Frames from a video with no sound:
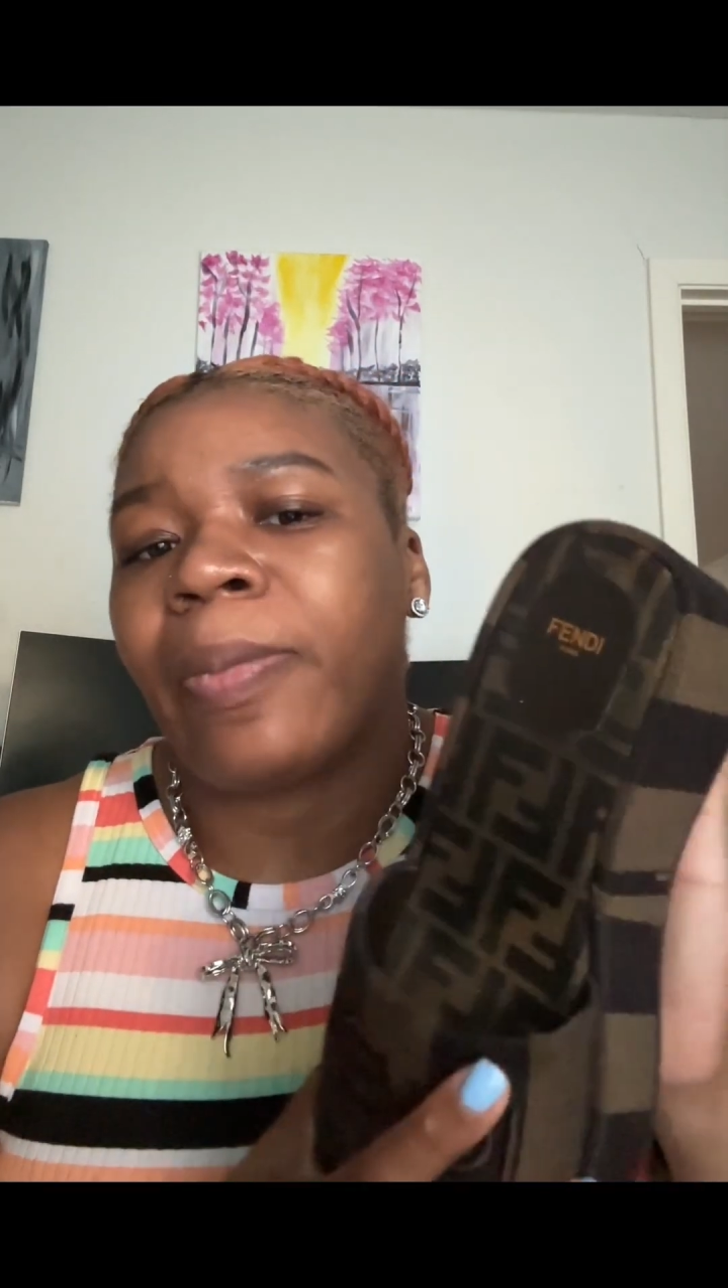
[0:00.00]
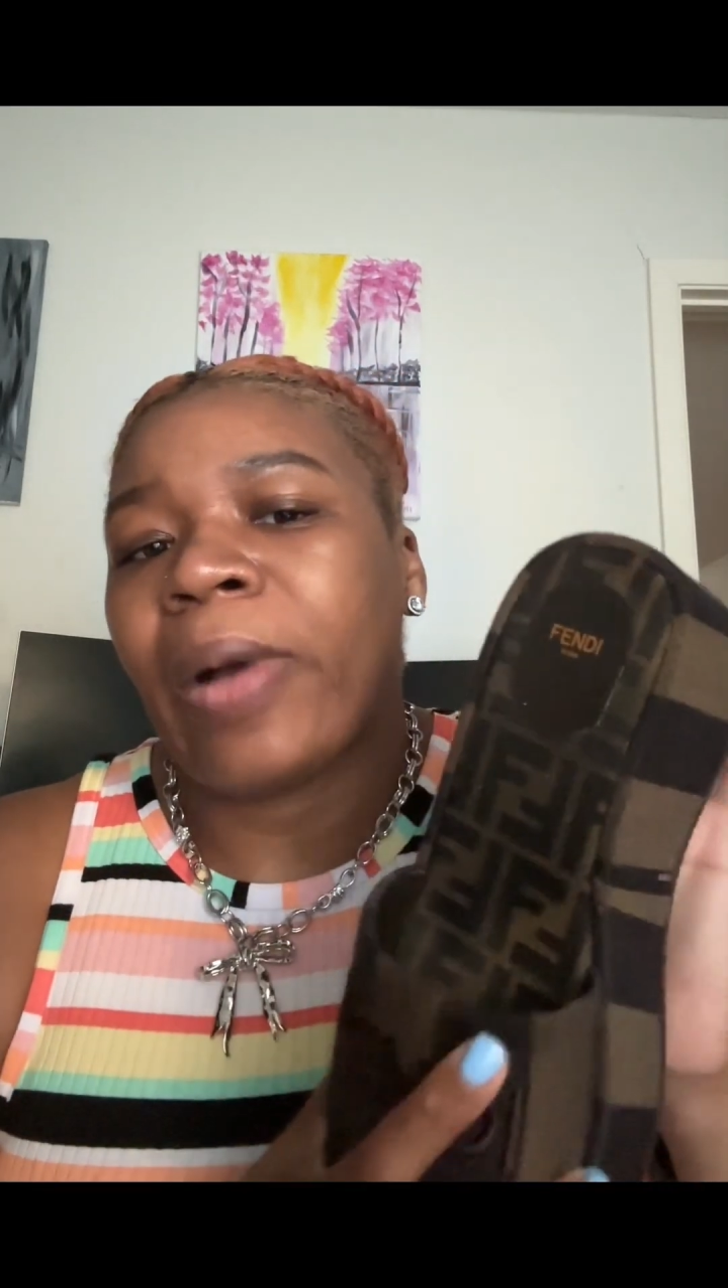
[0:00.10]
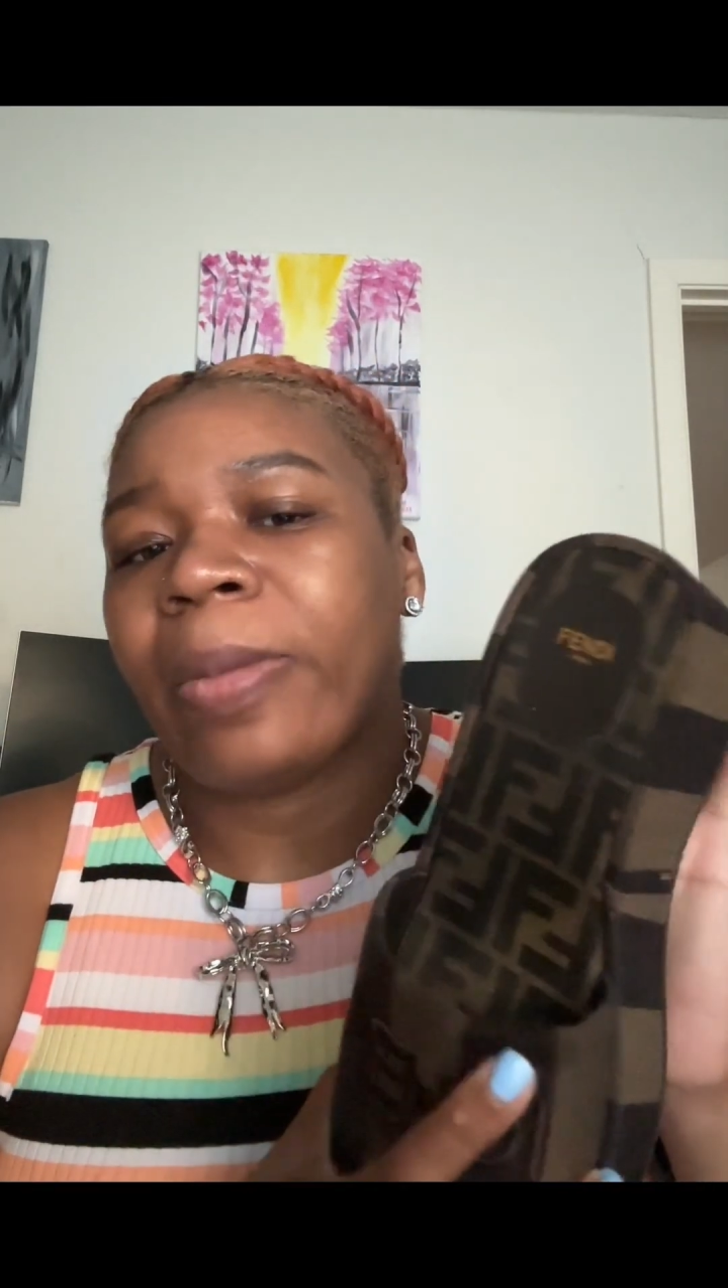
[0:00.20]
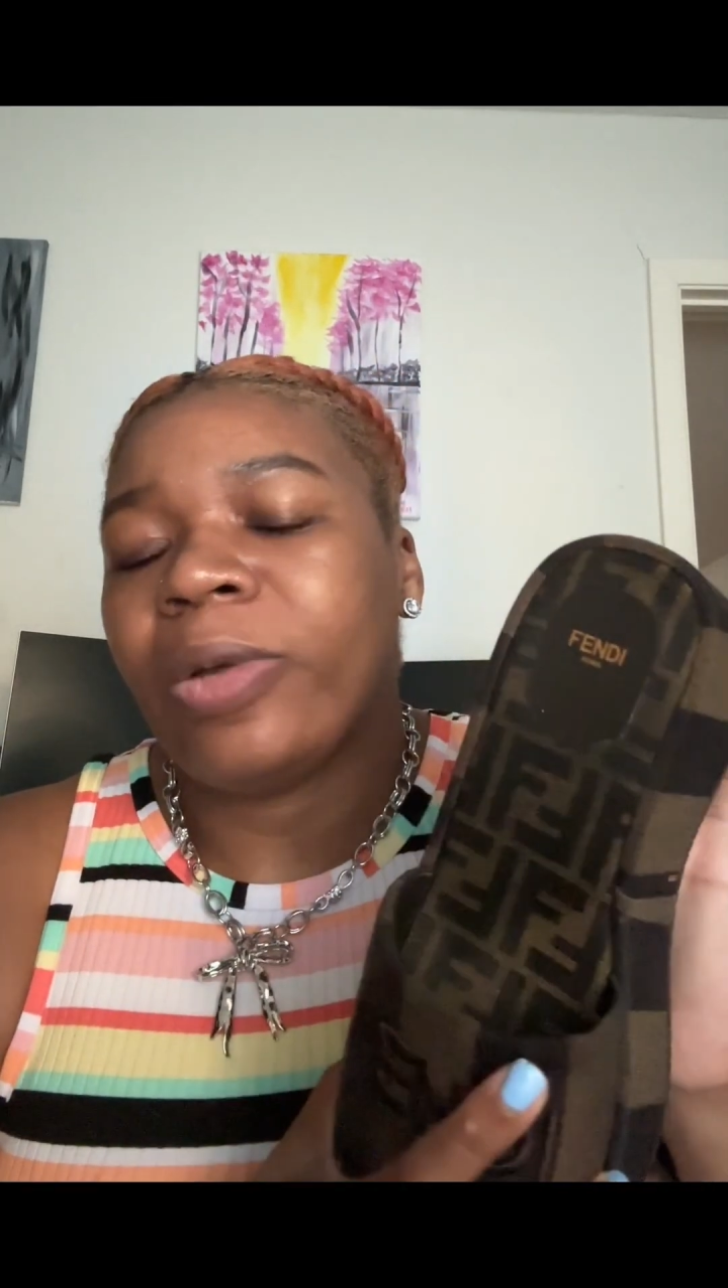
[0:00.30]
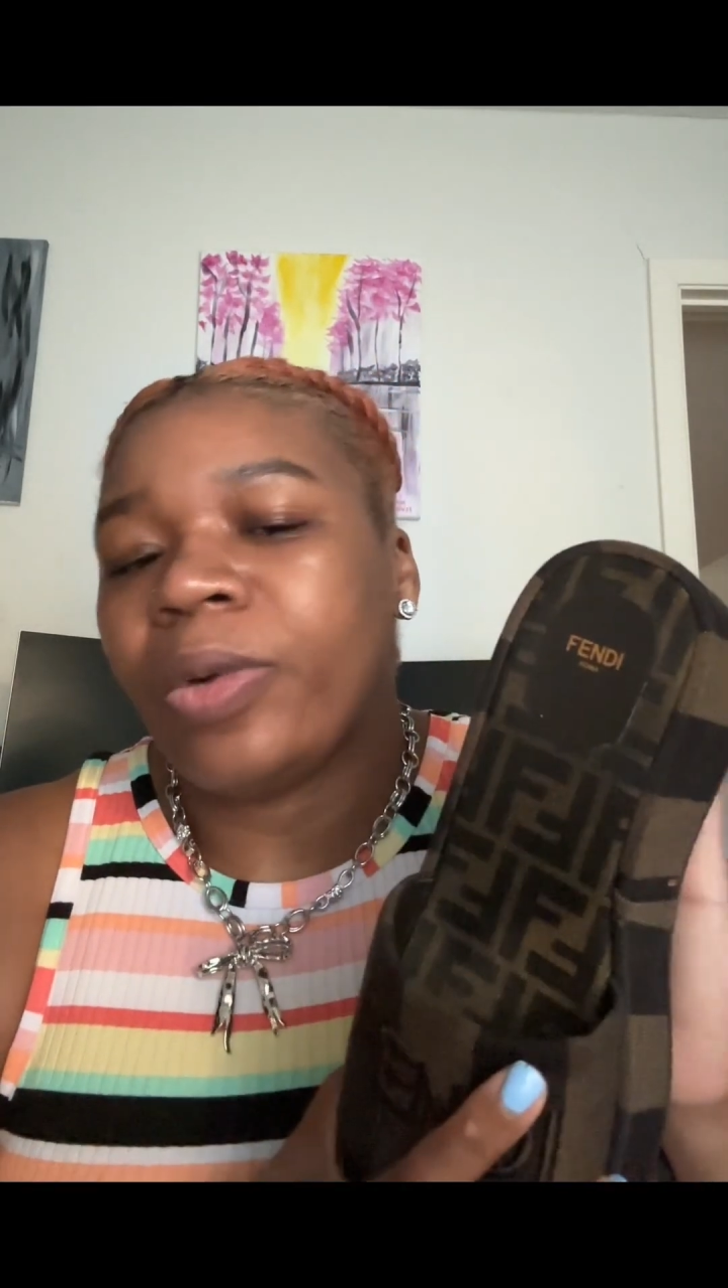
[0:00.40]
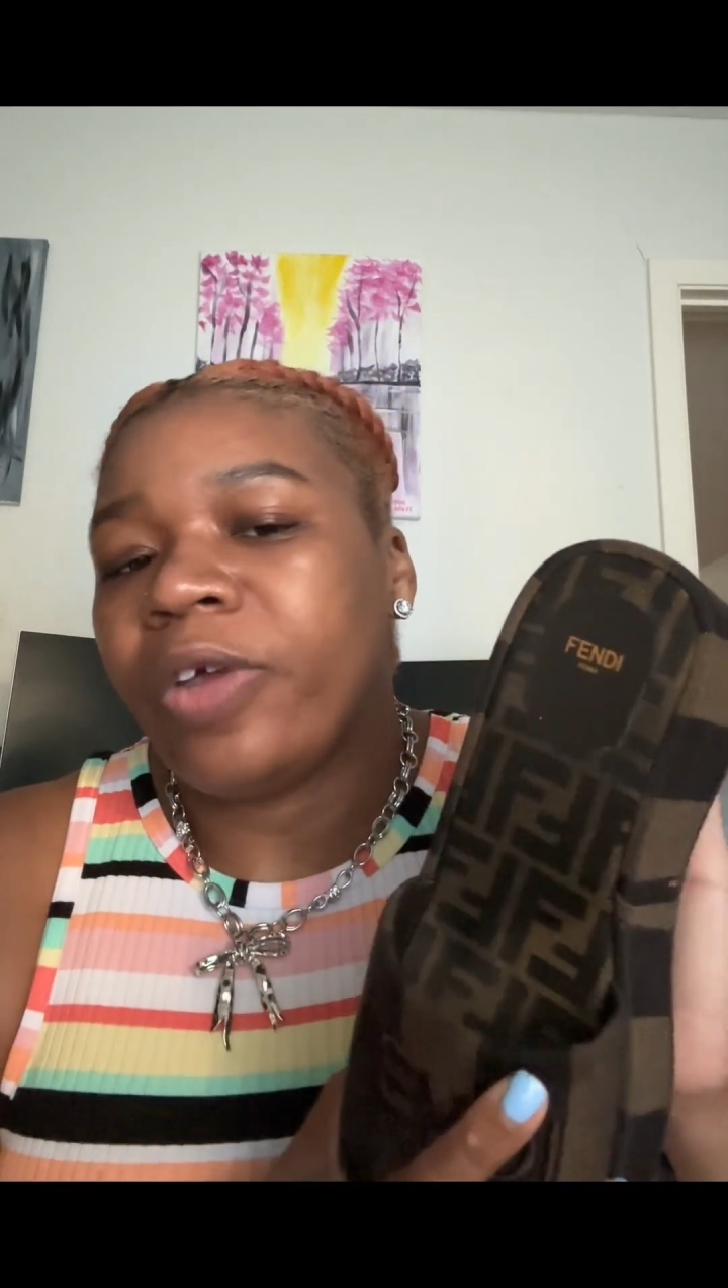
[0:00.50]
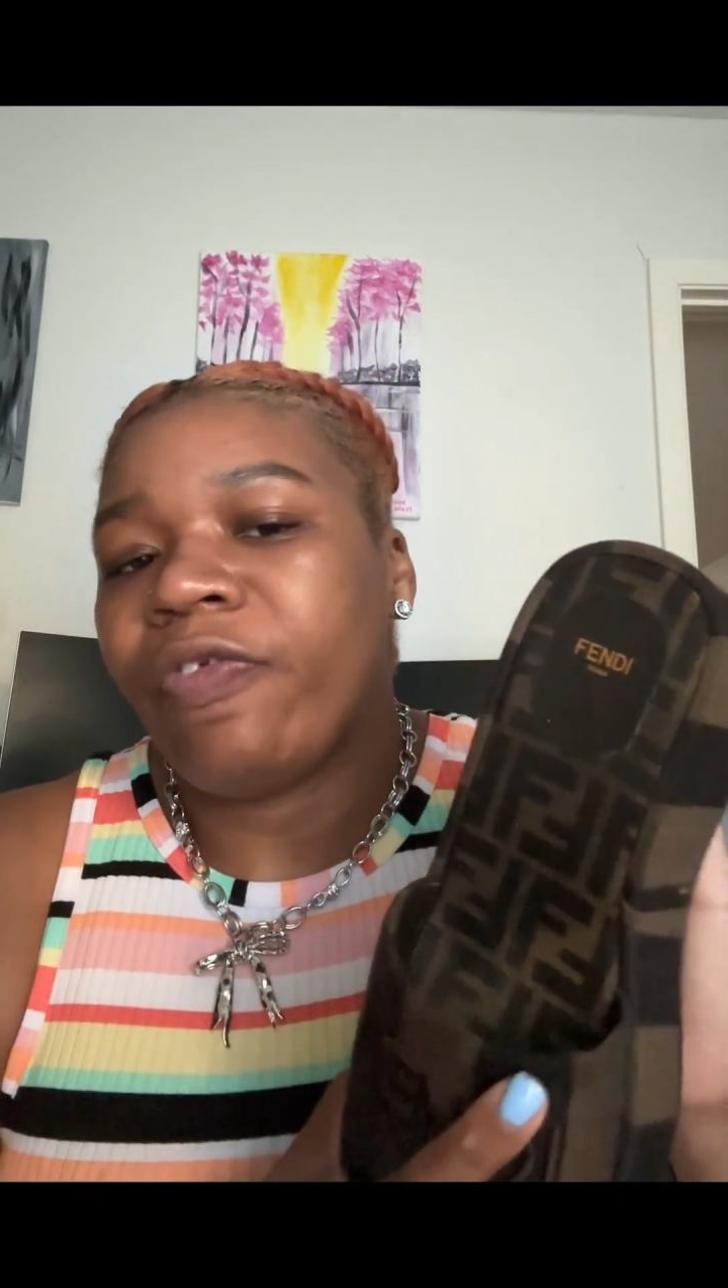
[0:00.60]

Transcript: probably would have